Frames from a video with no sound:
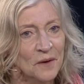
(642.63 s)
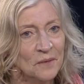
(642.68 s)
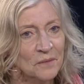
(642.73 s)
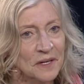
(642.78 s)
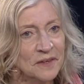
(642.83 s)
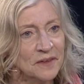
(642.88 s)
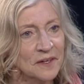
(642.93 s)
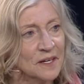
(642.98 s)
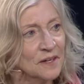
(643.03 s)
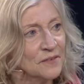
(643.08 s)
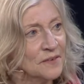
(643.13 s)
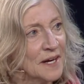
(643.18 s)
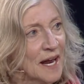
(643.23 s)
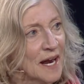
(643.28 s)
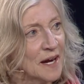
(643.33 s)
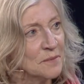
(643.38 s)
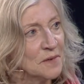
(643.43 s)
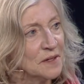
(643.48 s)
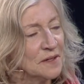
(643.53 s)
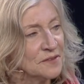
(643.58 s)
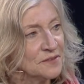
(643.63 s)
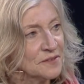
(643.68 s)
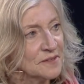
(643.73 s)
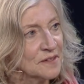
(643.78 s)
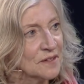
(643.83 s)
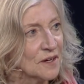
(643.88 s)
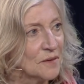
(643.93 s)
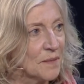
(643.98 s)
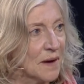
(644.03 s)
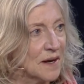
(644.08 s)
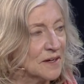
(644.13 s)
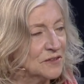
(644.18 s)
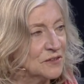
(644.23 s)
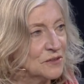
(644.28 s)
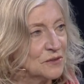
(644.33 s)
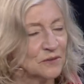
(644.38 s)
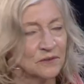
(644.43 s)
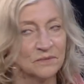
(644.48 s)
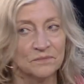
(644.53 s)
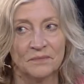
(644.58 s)
We think of an animal as, go back to
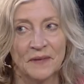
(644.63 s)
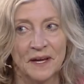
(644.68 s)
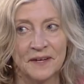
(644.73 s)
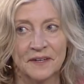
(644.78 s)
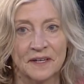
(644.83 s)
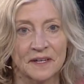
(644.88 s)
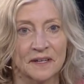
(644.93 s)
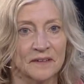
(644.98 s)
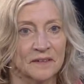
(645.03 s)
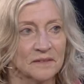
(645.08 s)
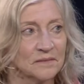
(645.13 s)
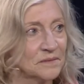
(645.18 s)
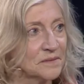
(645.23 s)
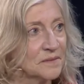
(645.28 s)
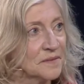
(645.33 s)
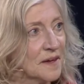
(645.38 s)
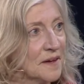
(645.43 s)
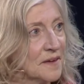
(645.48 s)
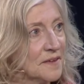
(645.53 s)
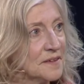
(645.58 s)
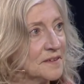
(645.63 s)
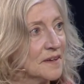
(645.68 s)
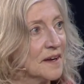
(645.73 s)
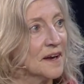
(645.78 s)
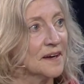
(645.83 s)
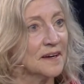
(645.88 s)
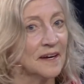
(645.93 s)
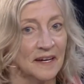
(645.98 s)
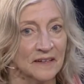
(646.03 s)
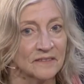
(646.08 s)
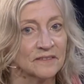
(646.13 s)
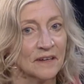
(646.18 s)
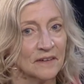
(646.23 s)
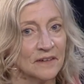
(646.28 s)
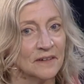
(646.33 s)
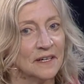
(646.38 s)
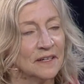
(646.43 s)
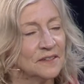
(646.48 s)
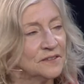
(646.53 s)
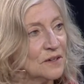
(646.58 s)
your medic the other day, it's
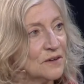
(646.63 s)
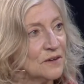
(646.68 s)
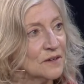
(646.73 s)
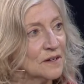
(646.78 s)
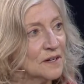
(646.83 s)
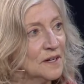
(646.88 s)
only a dog.